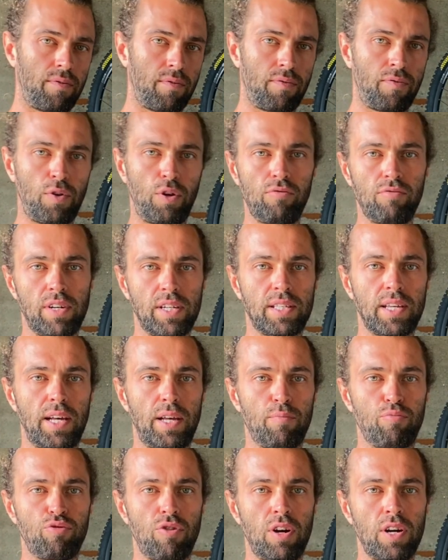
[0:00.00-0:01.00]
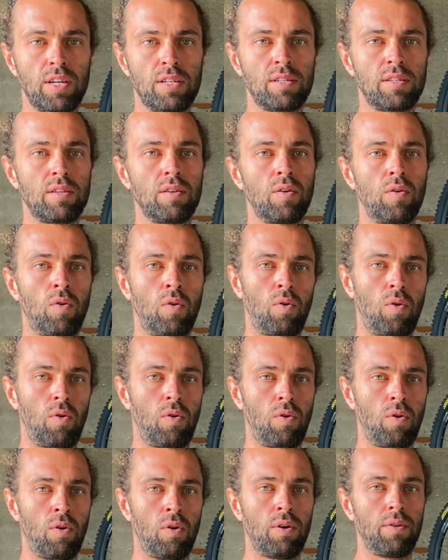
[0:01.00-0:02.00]
full retail price,
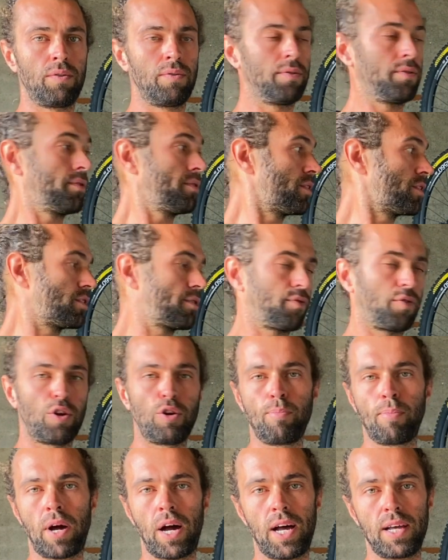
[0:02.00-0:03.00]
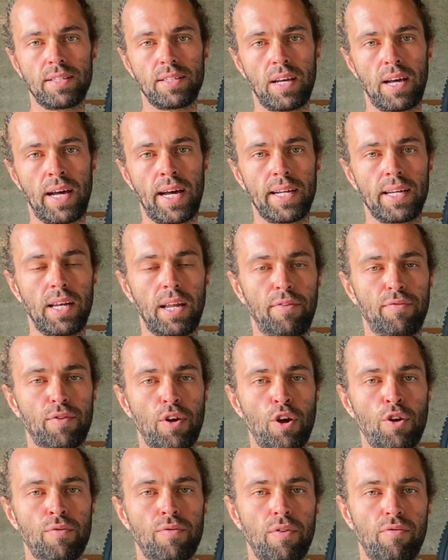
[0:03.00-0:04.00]
or there's a few parts that I had left
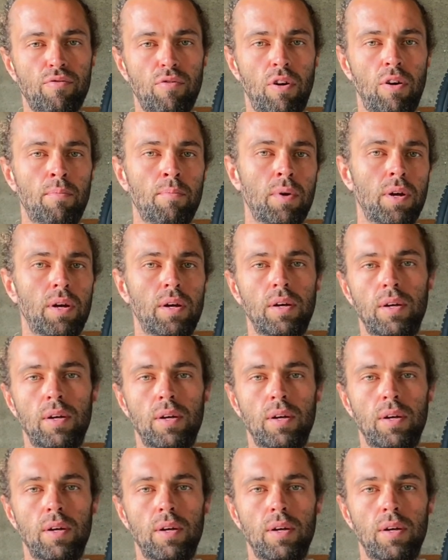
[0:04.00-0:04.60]
over from